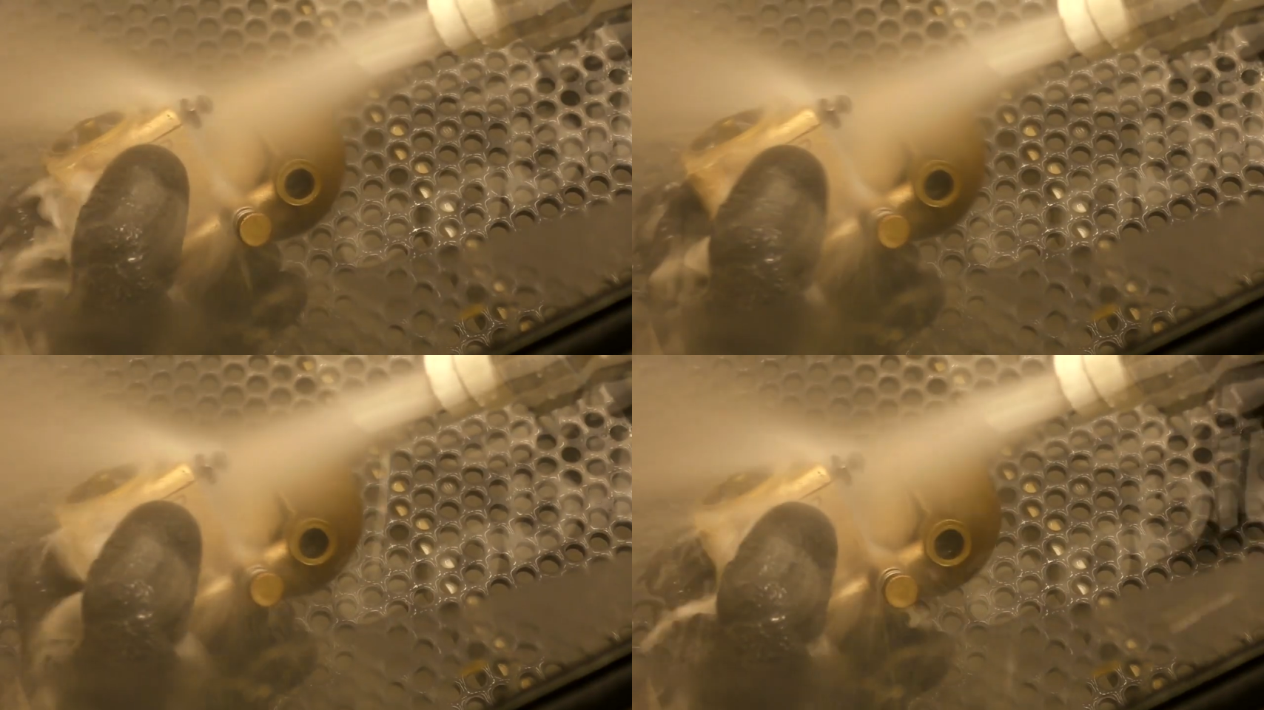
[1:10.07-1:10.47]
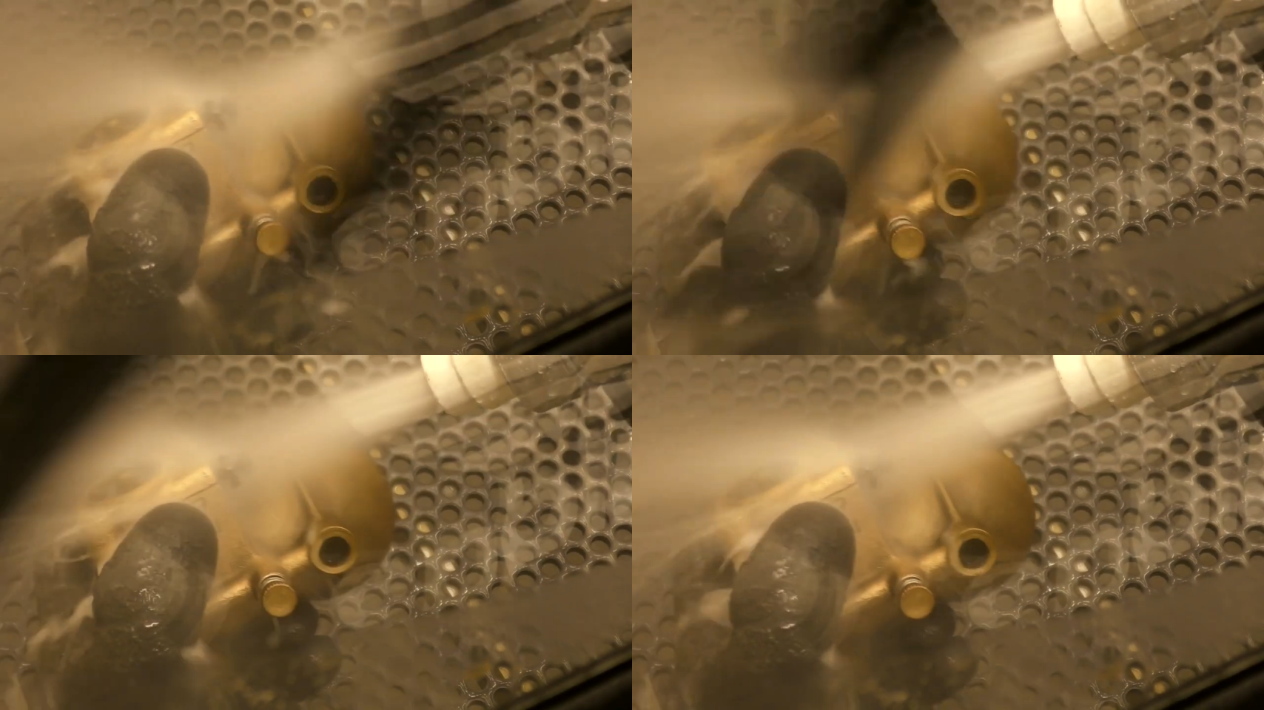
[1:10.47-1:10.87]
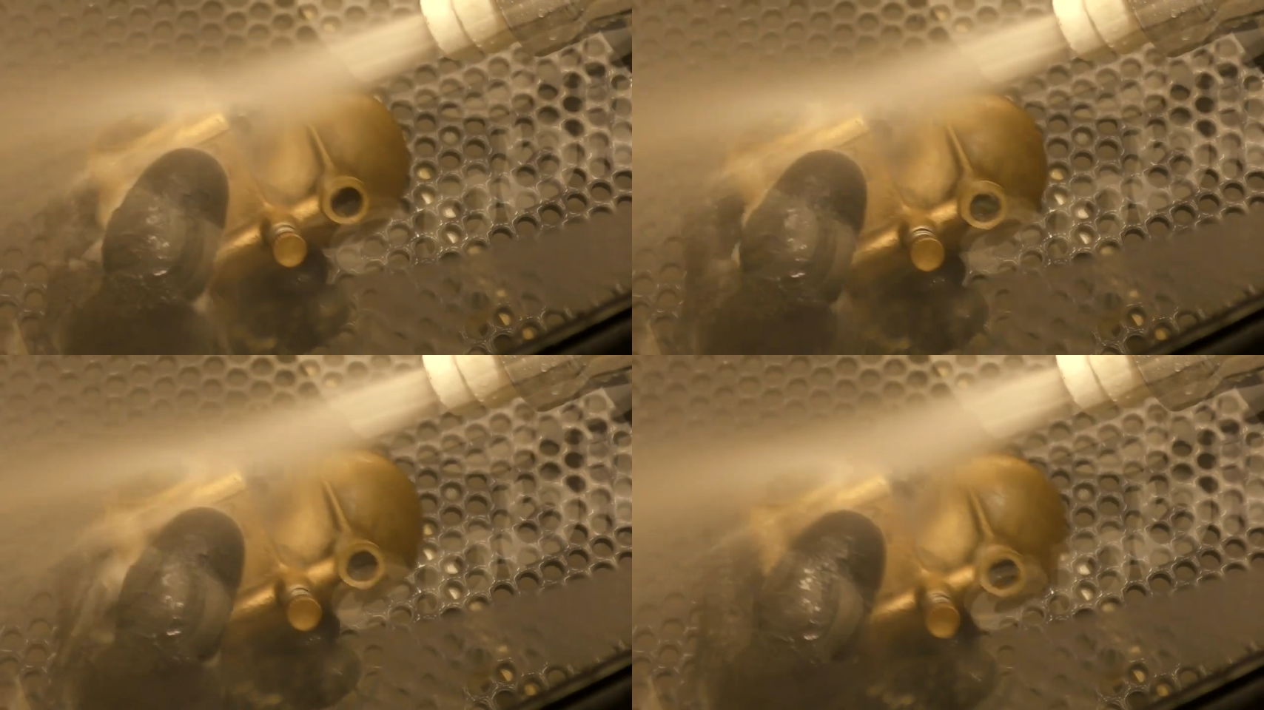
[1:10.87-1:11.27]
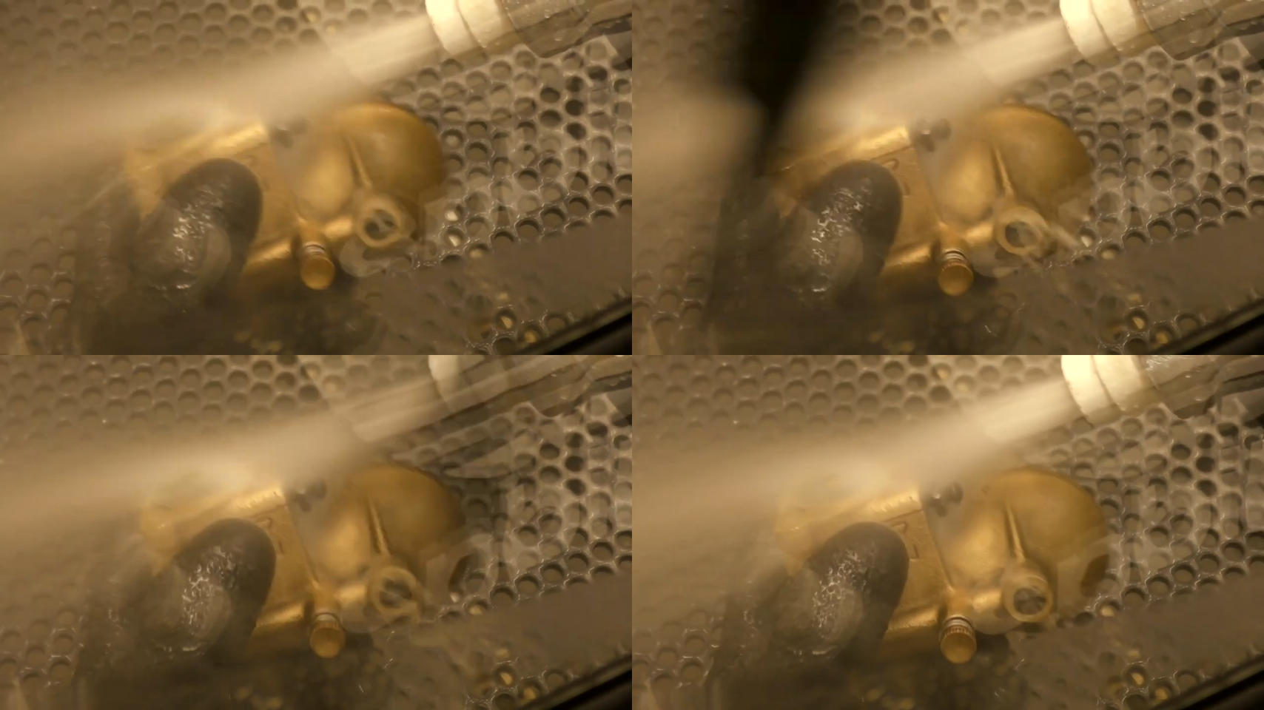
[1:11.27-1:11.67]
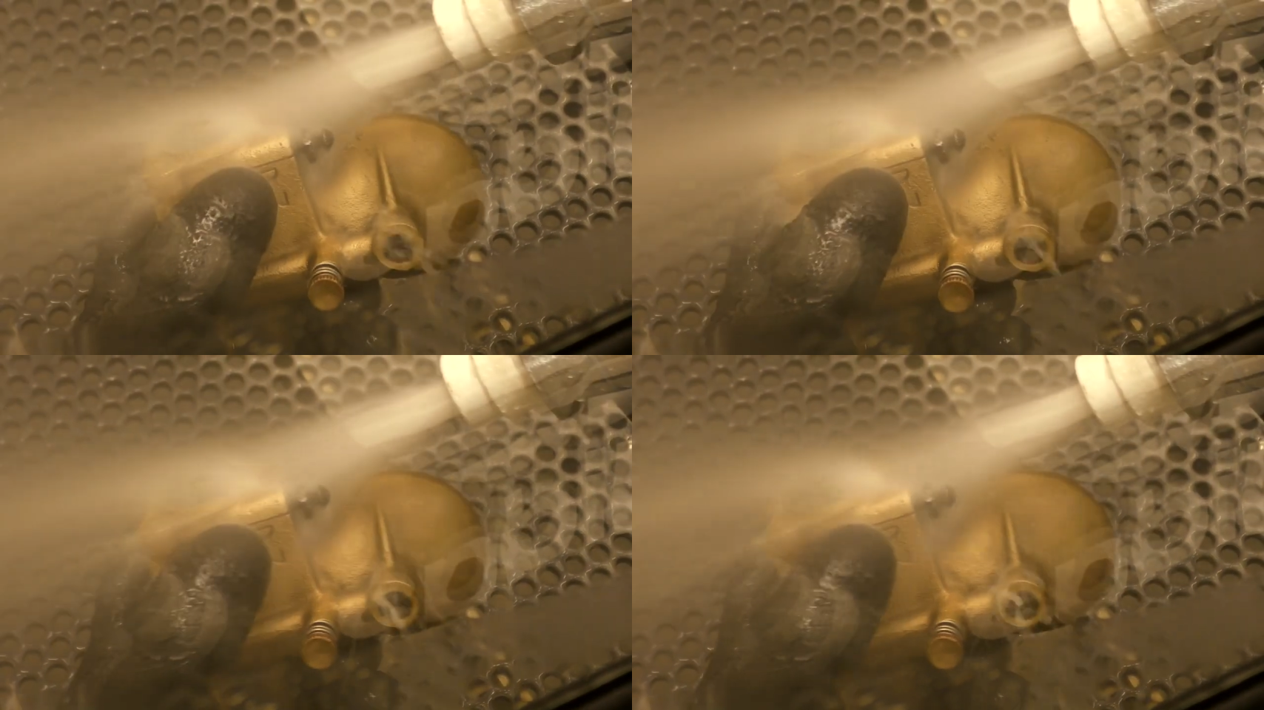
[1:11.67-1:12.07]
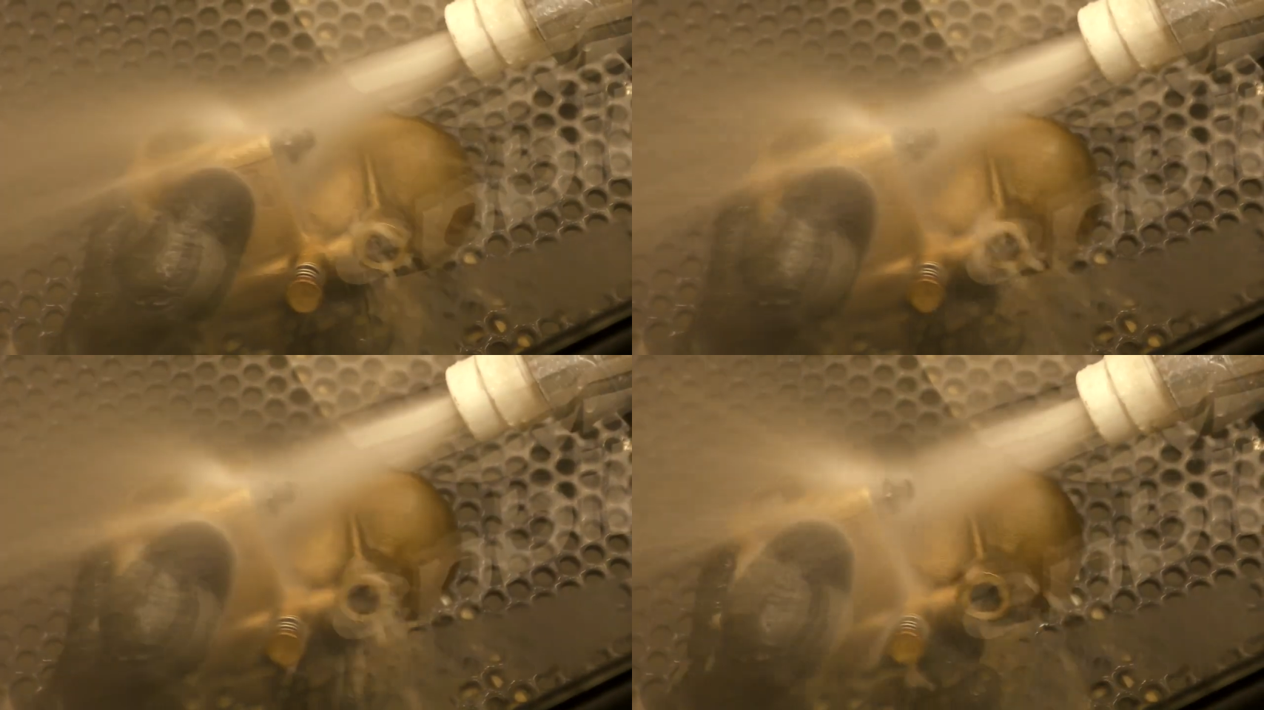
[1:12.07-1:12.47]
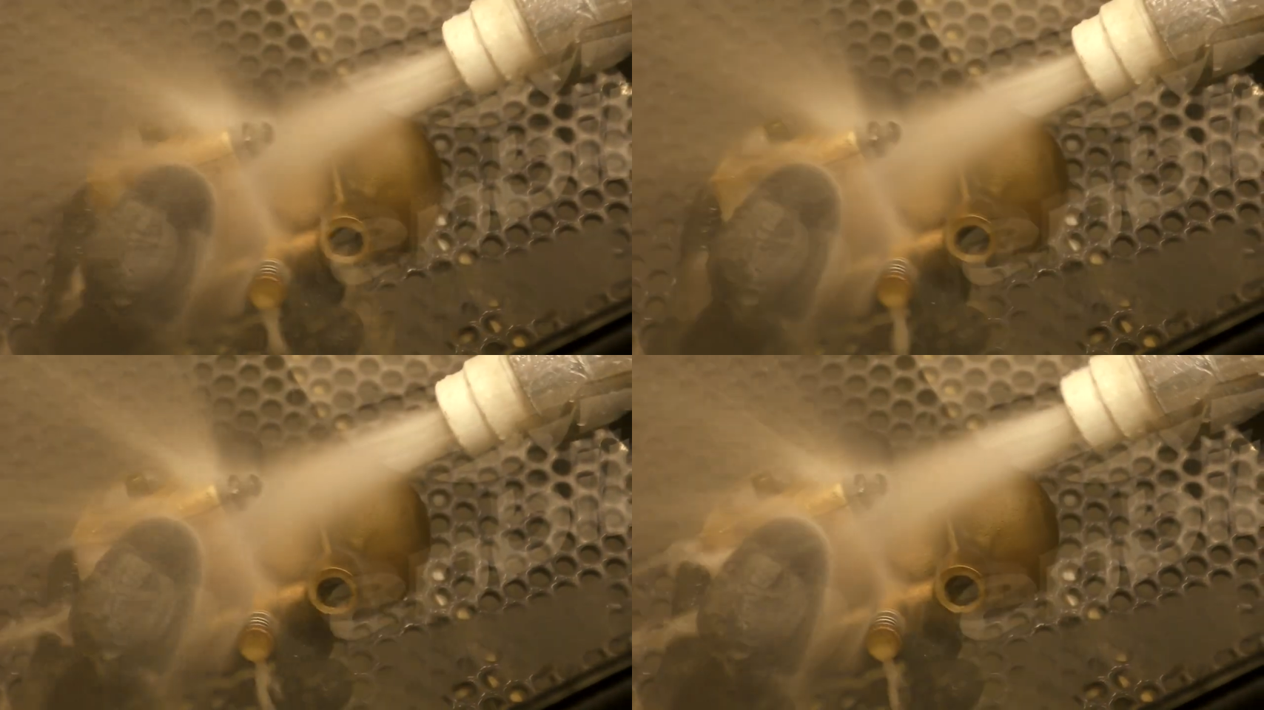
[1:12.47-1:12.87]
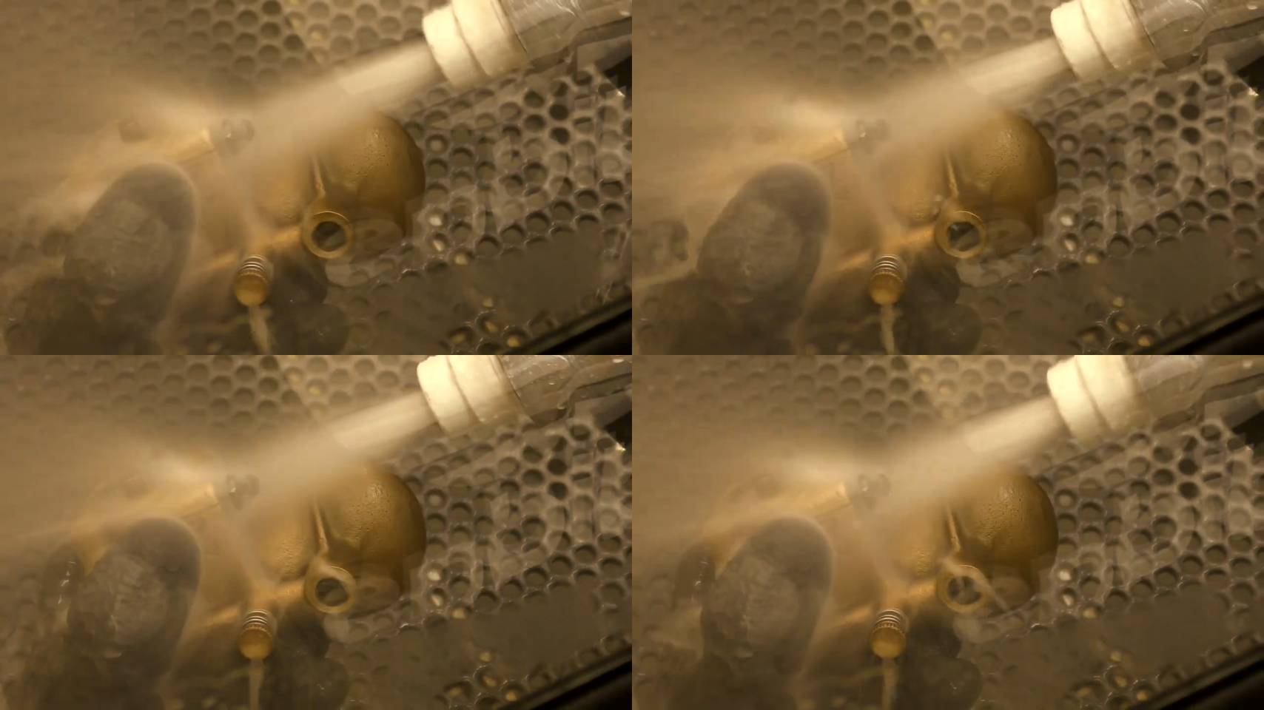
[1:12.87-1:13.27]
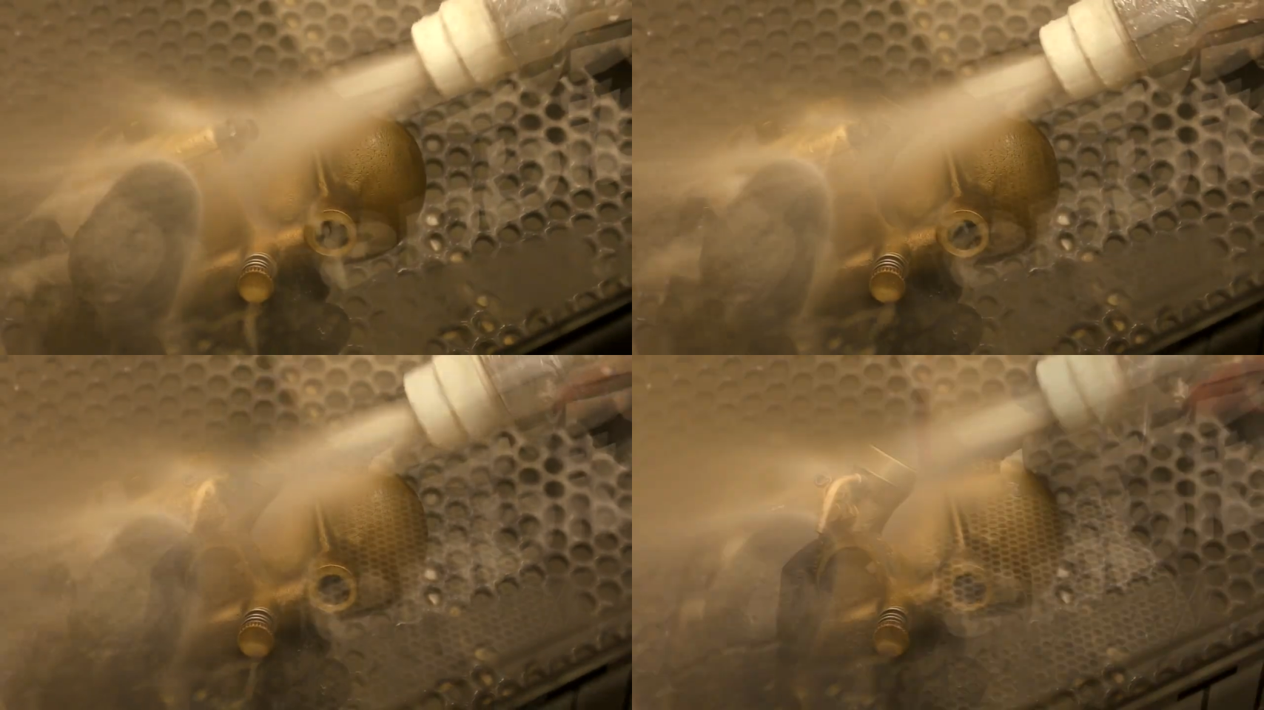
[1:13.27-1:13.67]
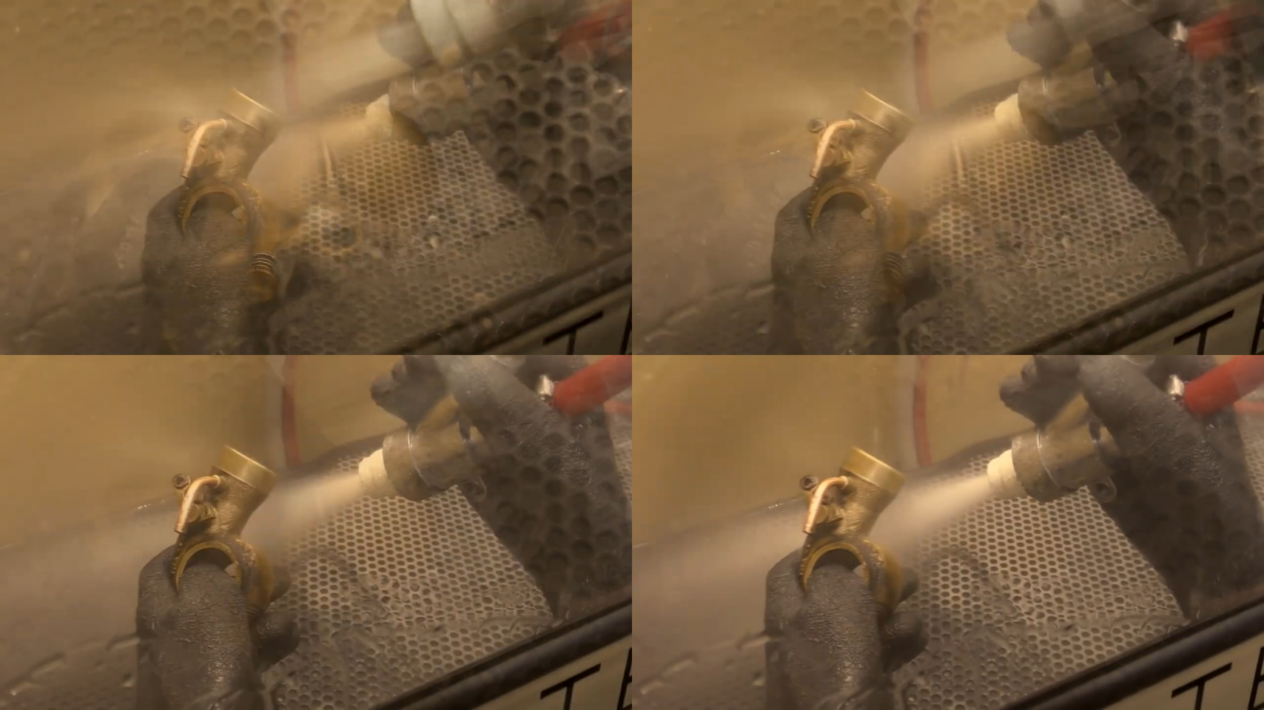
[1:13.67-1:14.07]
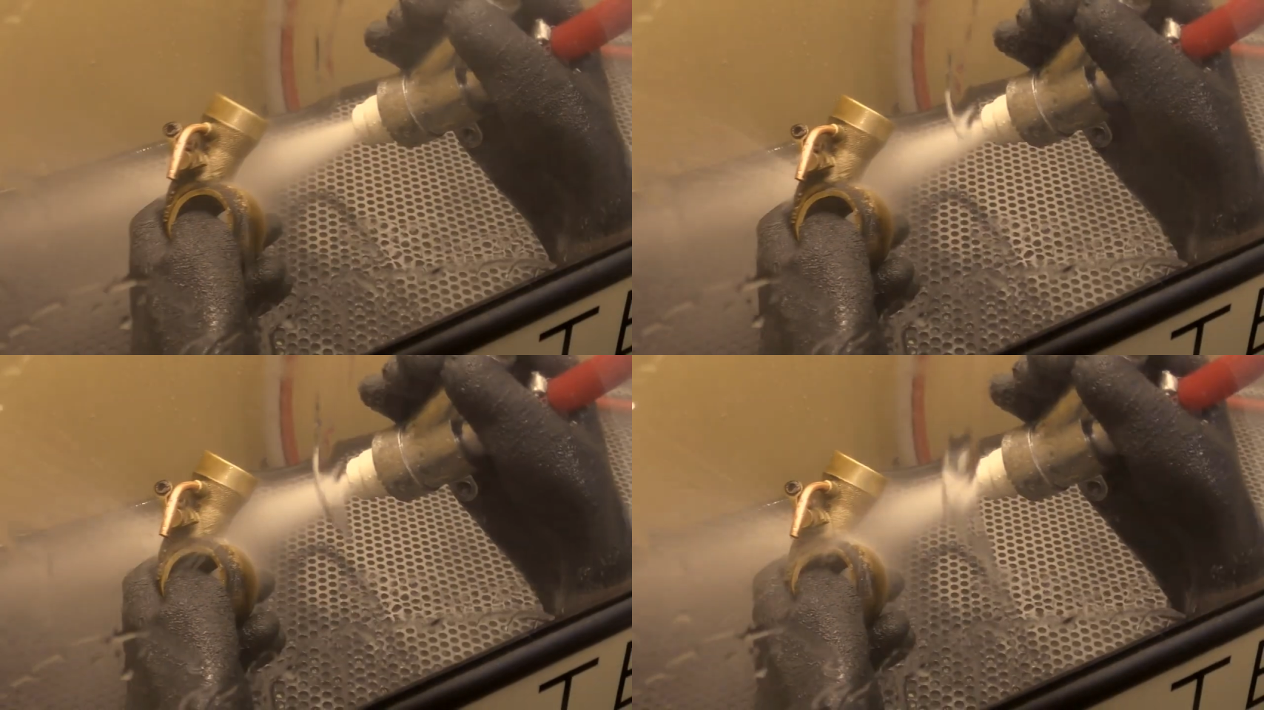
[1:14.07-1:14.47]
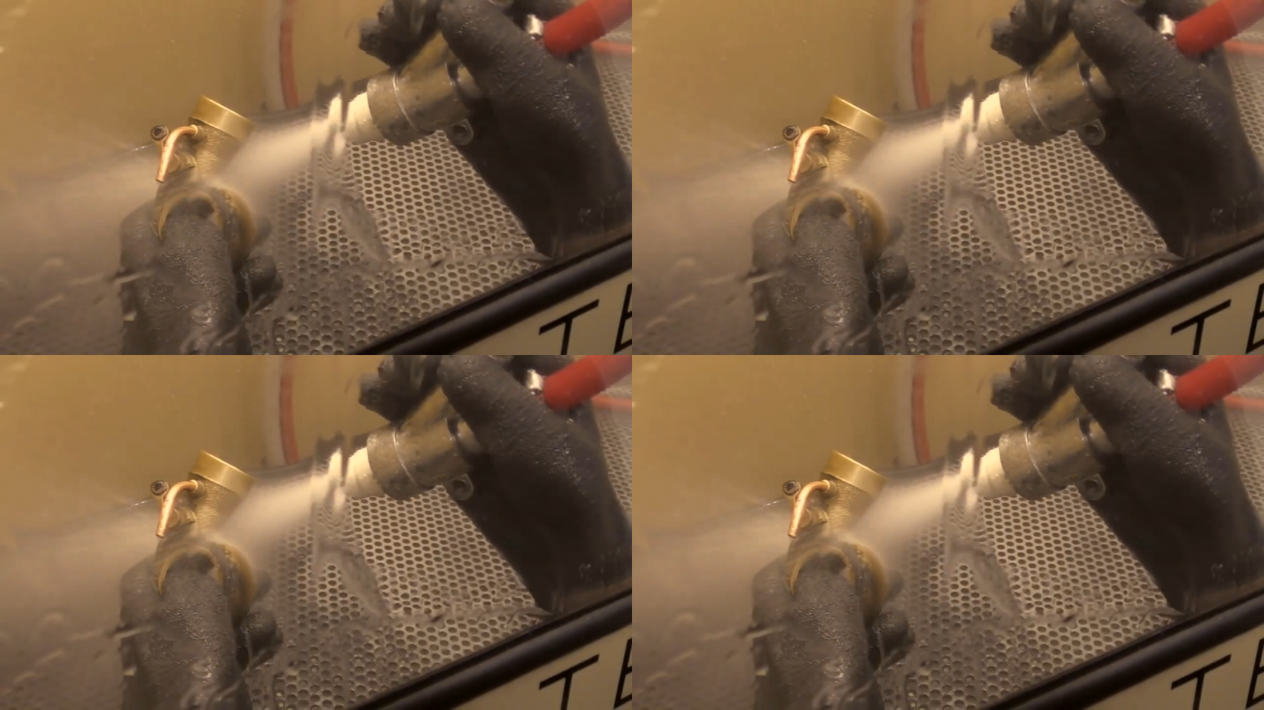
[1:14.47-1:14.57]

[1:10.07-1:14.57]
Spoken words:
(no speaker visible)